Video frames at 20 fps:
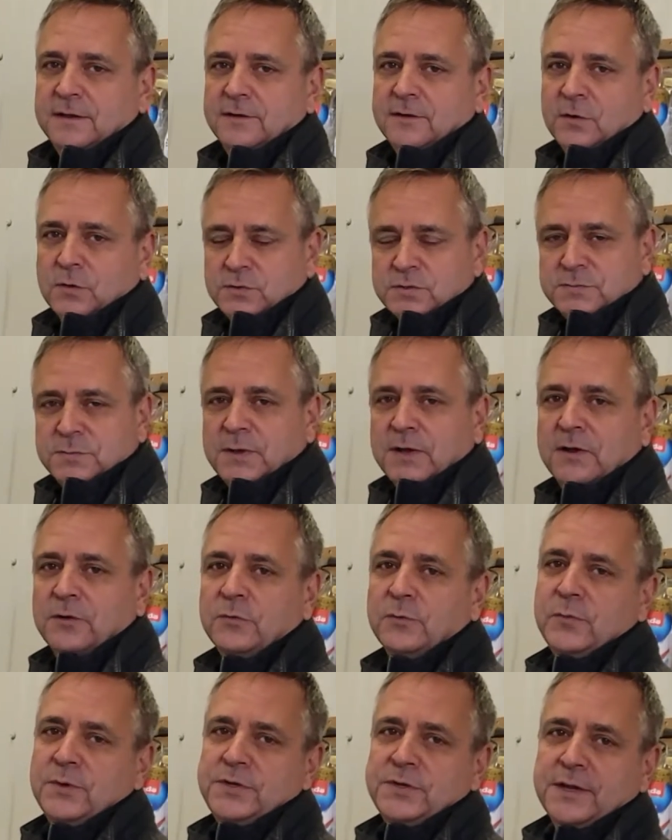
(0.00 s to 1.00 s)
no
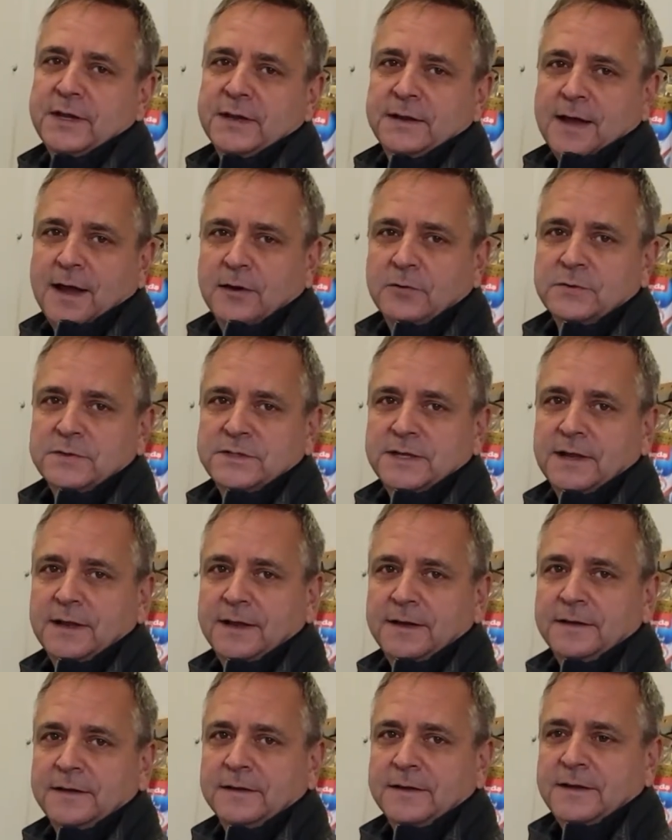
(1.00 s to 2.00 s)
smell when you get
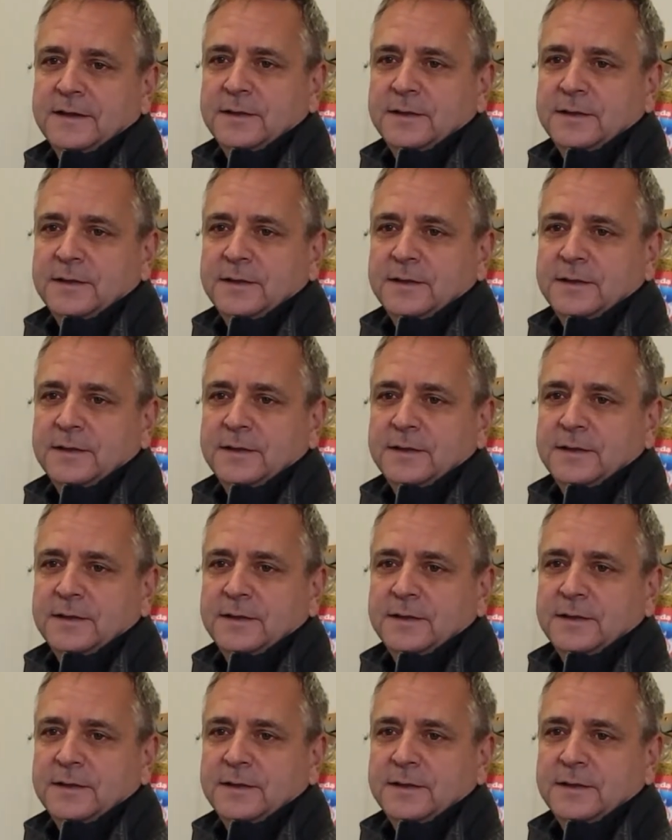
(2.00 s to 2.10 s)
outside.